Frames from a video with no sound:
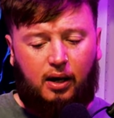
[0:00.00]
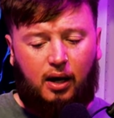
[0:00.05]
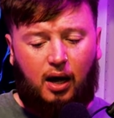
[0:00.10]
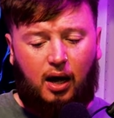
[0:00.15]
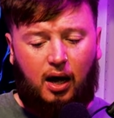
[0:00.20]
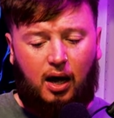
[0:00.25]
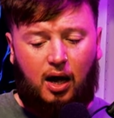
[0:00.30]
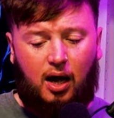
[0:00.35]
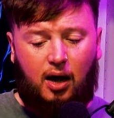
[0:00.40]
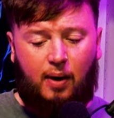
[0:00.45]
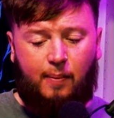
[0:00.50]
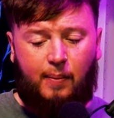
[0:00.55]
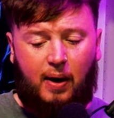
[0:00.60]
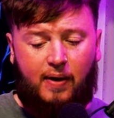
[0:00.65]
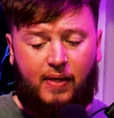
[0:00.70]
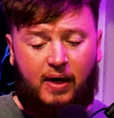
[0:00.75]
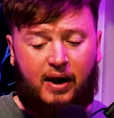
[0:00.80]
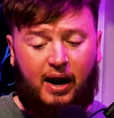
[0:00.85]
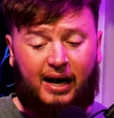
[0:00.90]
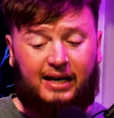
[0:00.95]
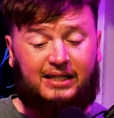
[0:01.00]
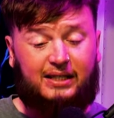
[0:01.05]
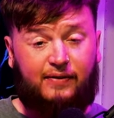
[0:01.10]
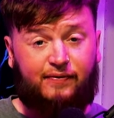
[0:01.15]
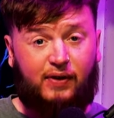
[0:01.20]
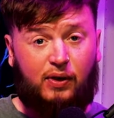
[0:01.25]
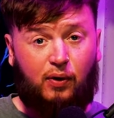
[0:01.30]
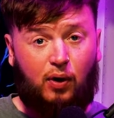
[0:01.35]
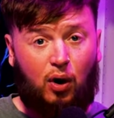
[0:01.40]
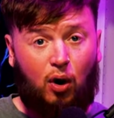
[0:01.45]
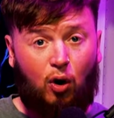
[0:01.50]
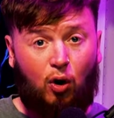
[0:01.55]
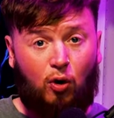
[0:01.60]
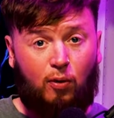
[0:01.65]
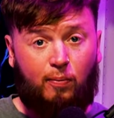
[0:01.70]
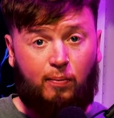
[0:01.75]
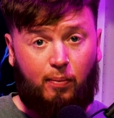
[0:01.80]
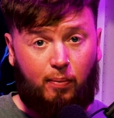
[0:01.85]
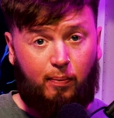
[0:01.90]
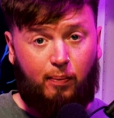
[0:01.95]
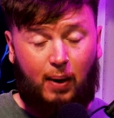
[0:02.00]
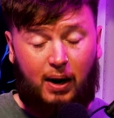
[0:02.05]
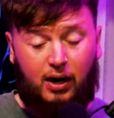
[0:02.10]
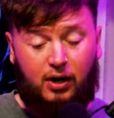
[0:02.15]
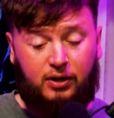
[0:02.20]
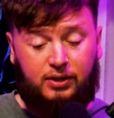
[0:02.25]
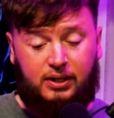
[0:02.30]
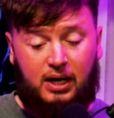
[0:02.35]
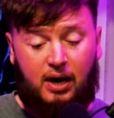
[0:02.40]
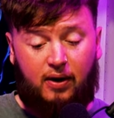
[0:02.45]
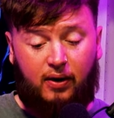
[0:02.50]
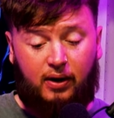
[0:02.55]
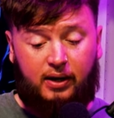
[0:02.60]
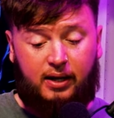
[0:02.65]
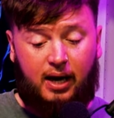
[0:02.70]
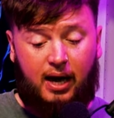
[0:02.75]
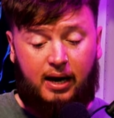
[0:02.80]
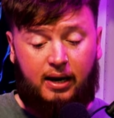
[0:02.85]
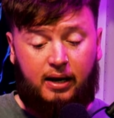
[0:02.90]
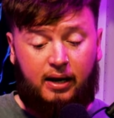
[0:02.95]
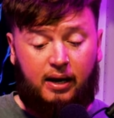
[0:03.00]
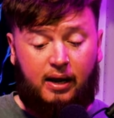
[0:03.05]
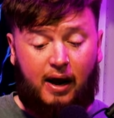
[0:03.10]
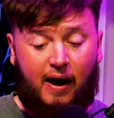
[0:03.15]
And then Aston Villa at home, back us there again.